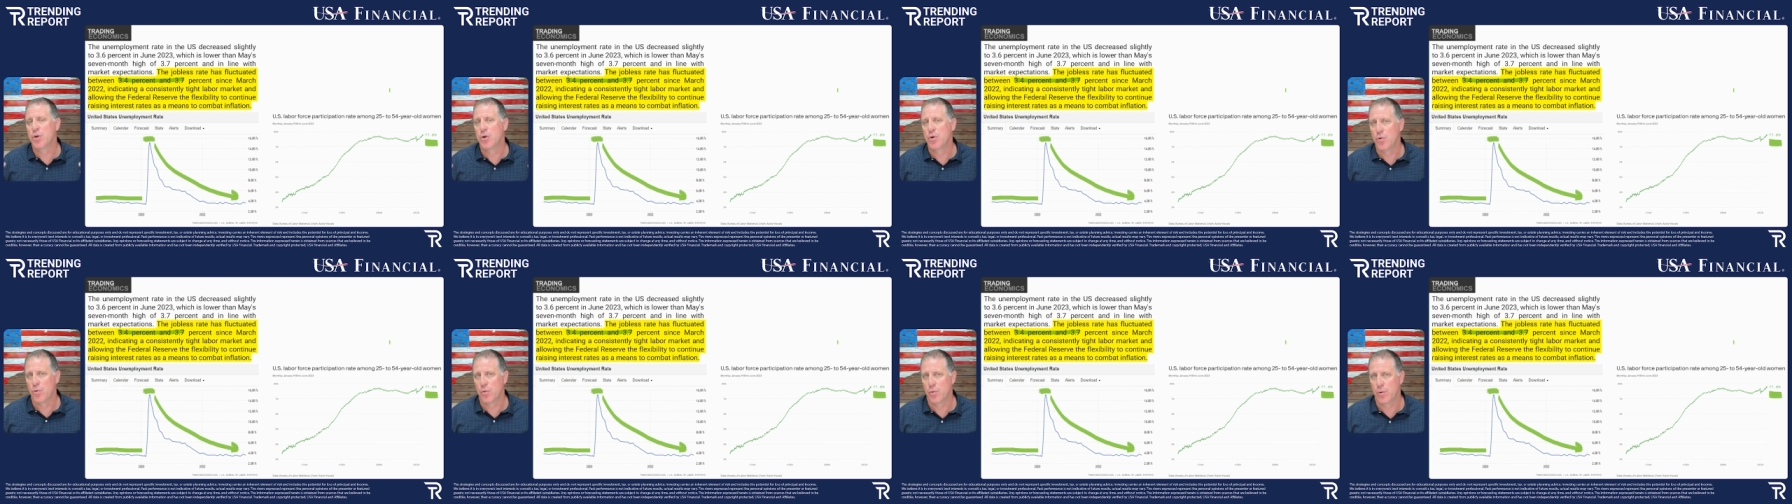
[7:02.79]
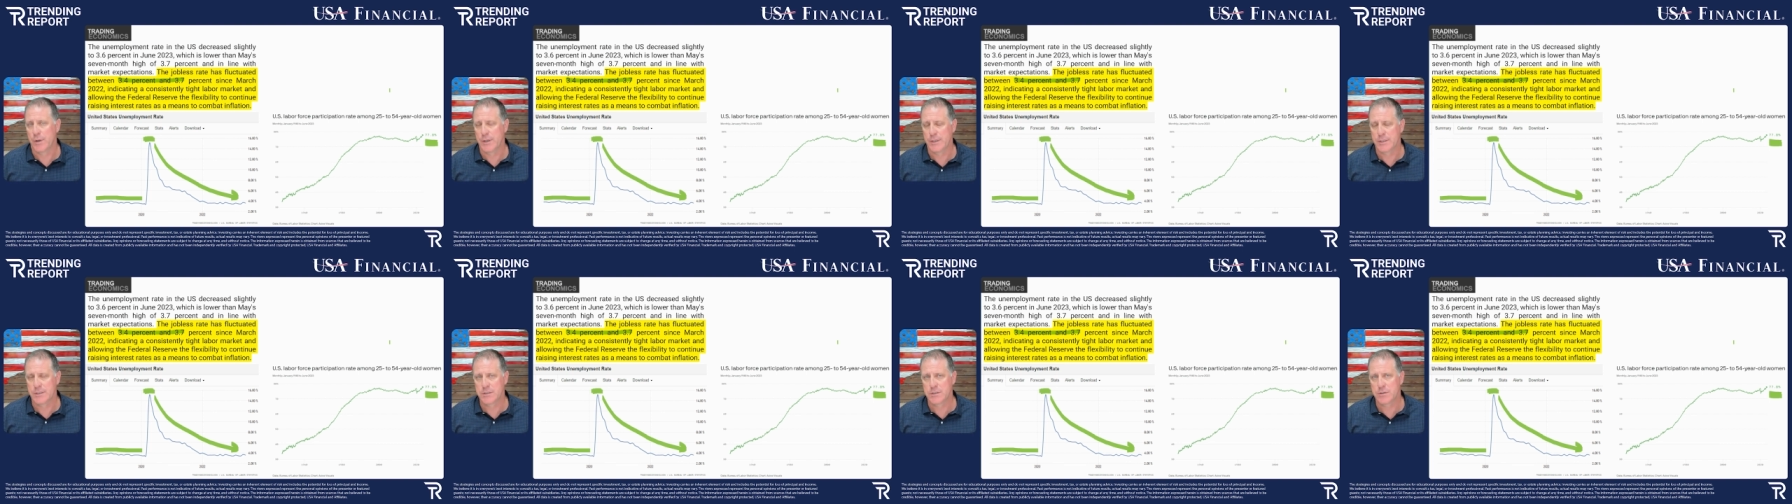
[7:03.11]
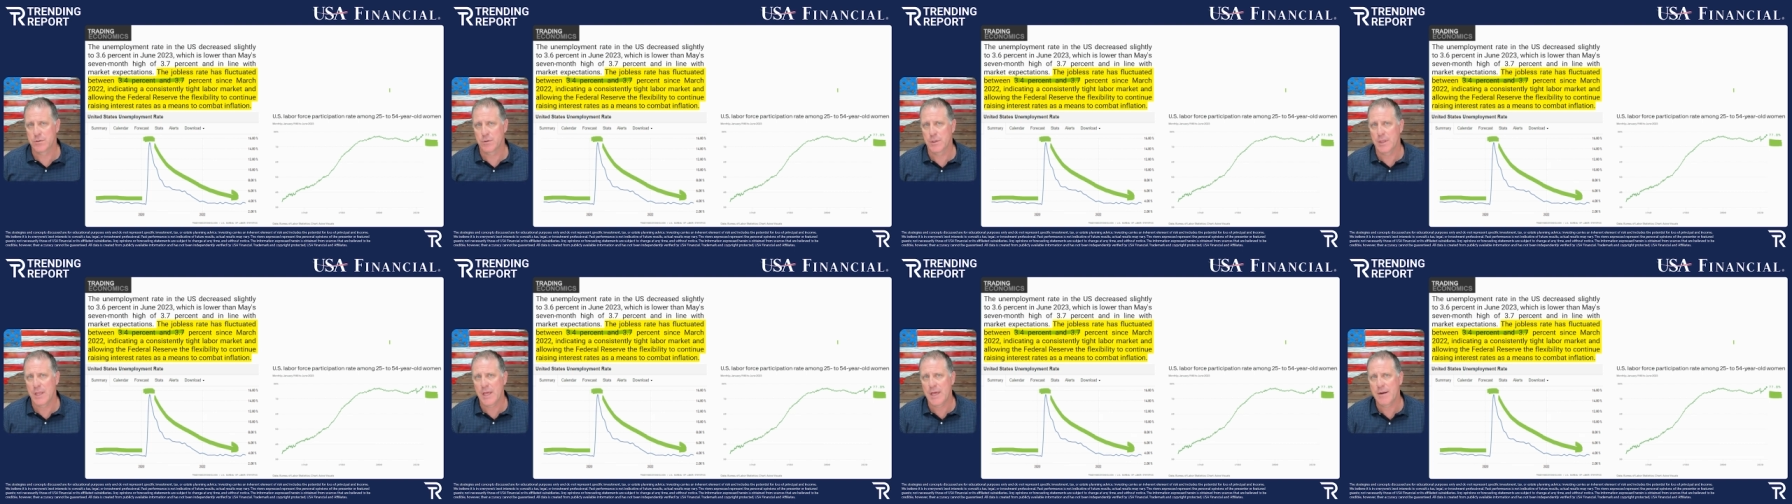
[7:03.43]
noise.
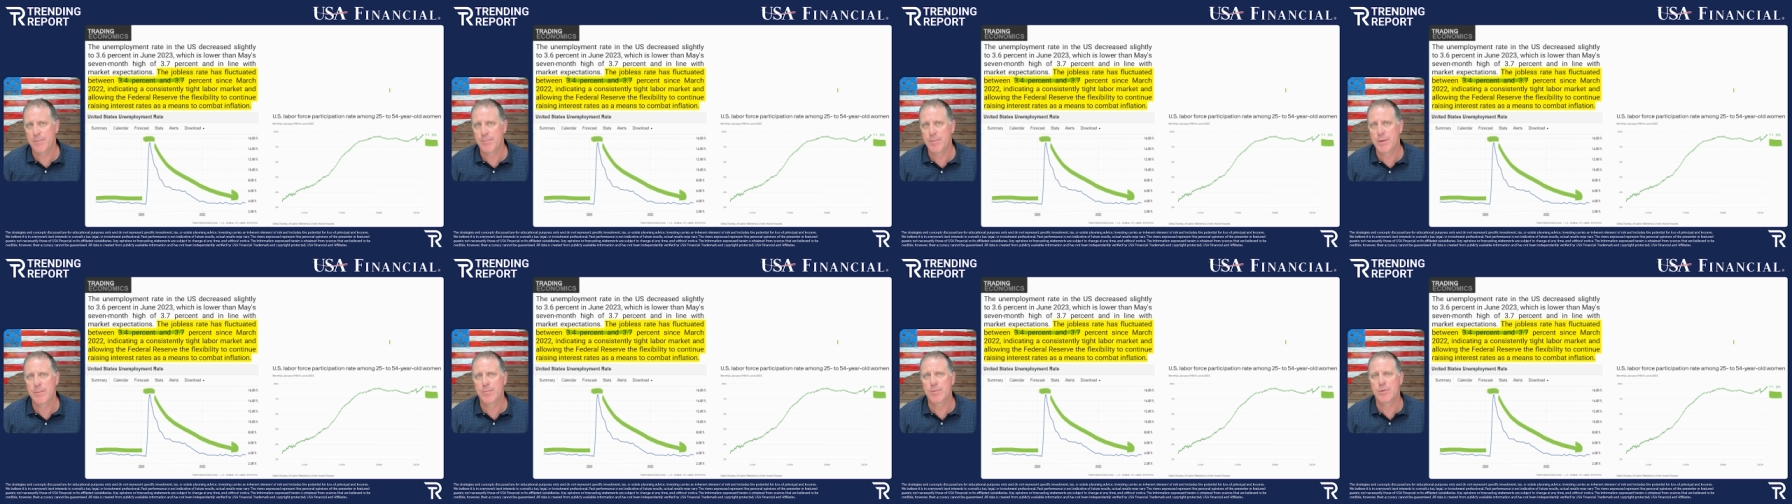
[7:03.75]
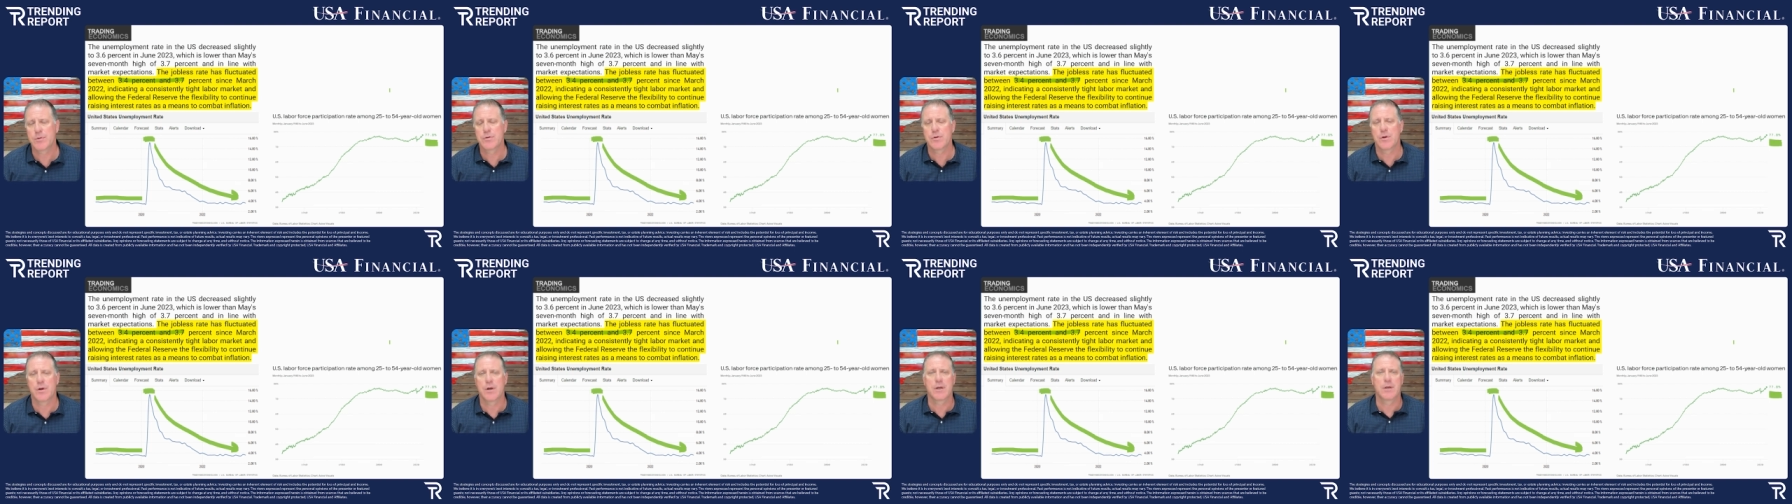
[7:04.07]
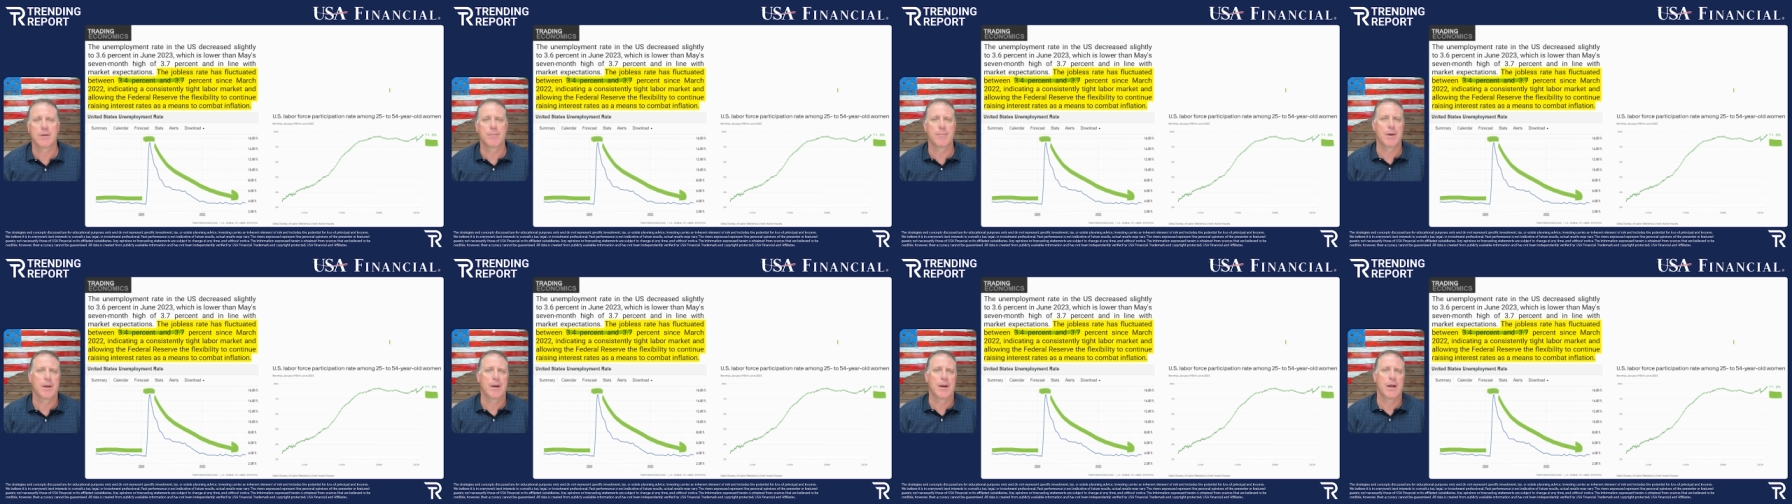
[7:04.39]
So a lot of people
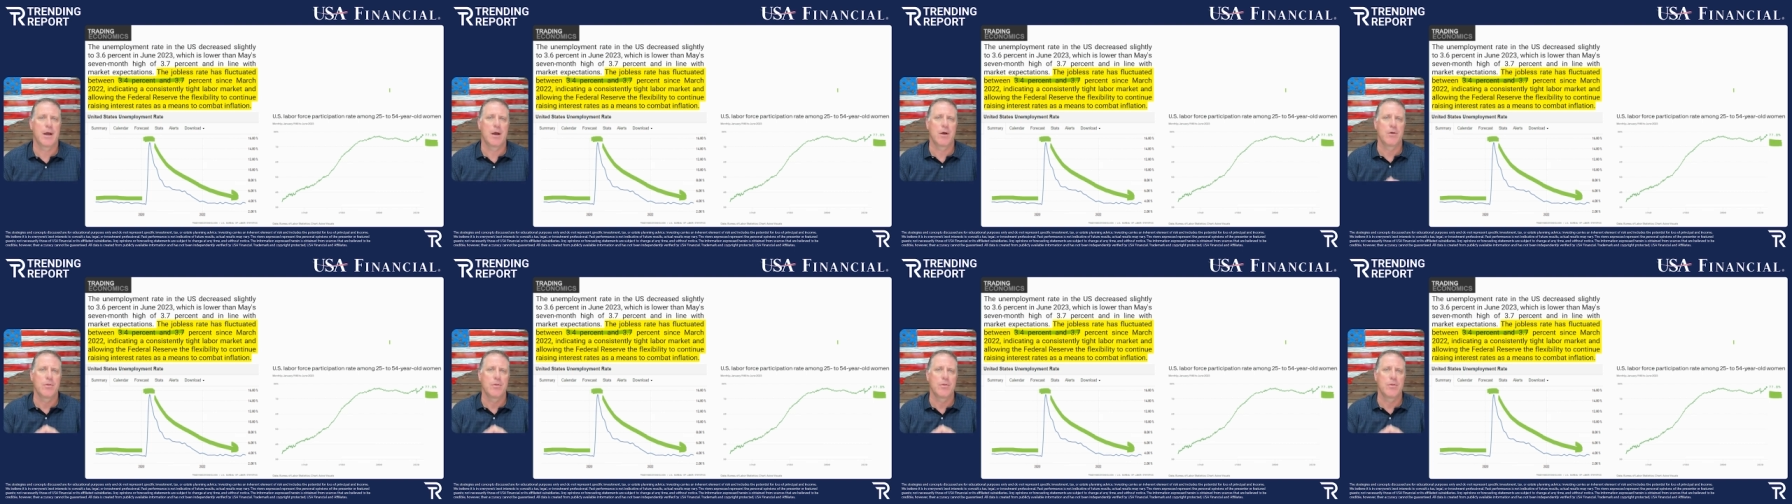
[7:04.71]
talk about